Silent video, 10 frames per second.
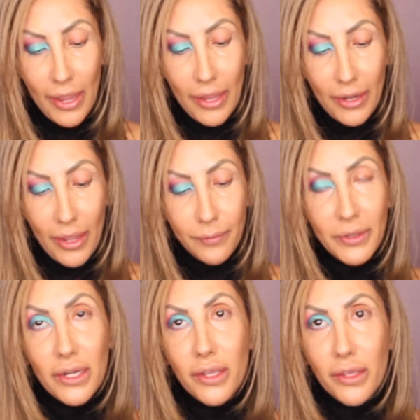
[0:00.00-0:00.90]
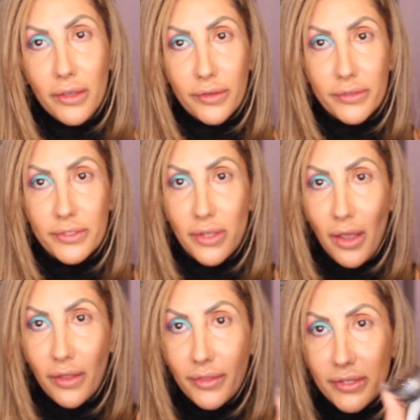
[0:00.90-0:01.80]
I'm going to use
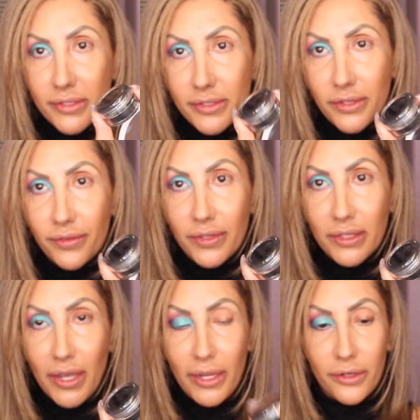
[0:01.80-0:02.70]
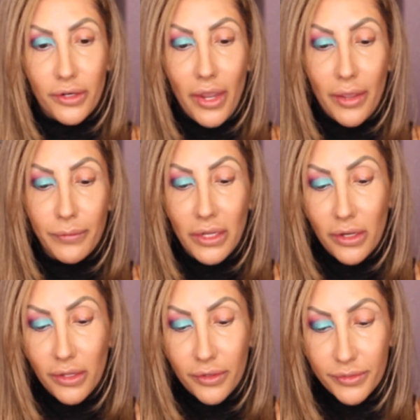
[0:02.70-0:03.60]
on the SUVA liner, I'm going
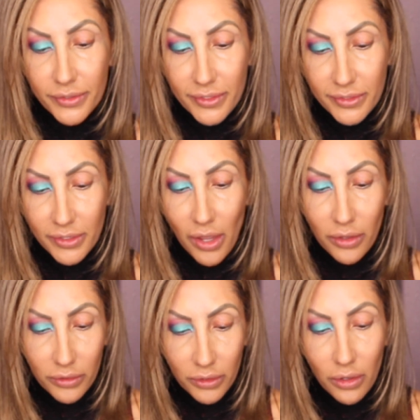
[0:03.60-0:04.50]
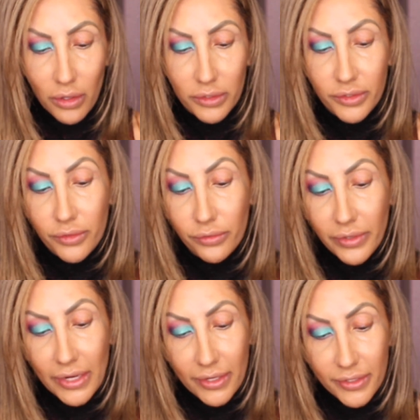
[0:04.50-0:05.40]
to use this color called
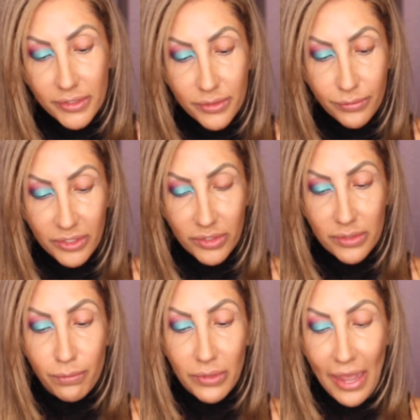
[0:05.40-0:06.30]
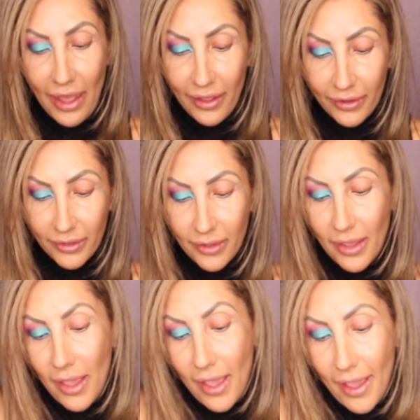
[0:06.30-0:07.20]
Grease, which is black.
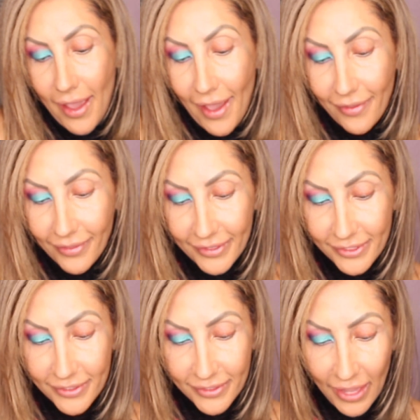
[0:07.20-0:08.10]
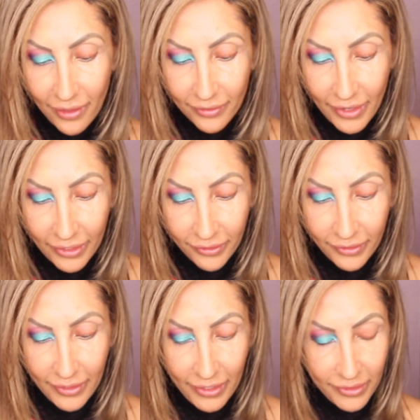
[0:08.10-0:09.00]
And this is that liner
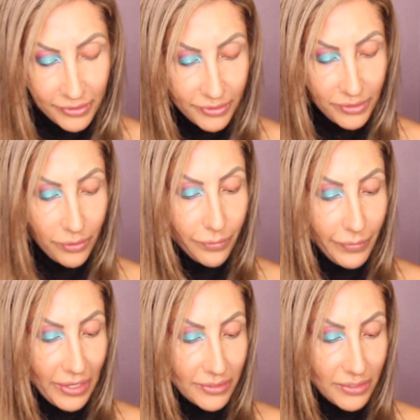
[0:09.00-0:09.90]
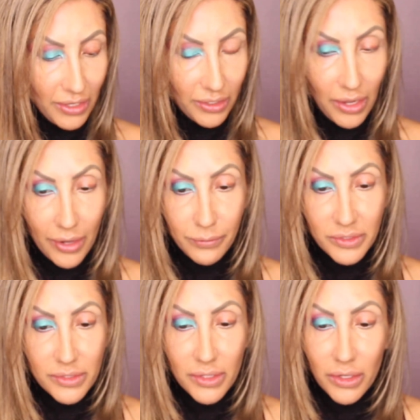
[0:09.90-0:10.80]
that is so amazing. I'm
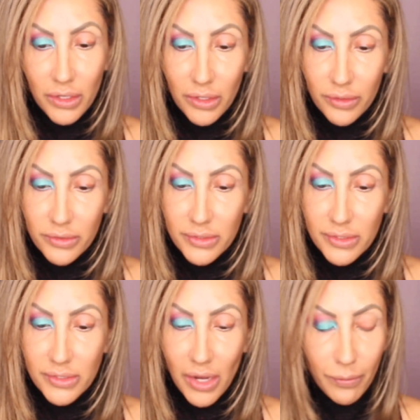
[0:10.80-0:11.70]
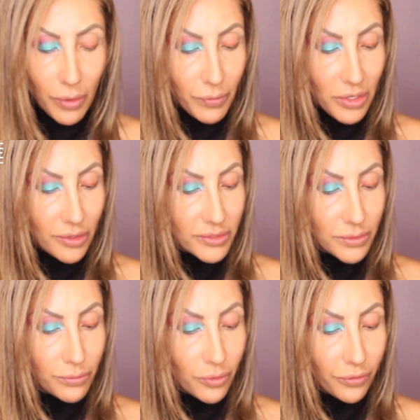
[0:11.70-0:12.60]
just going to use, this time I'm going to use the
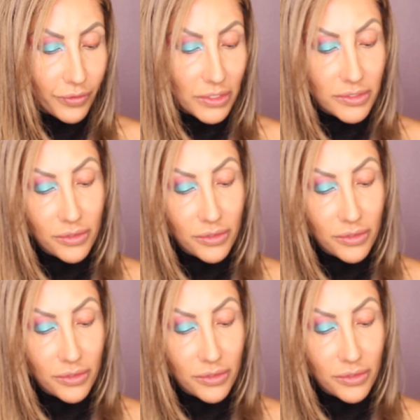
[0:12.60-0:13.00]
Morphe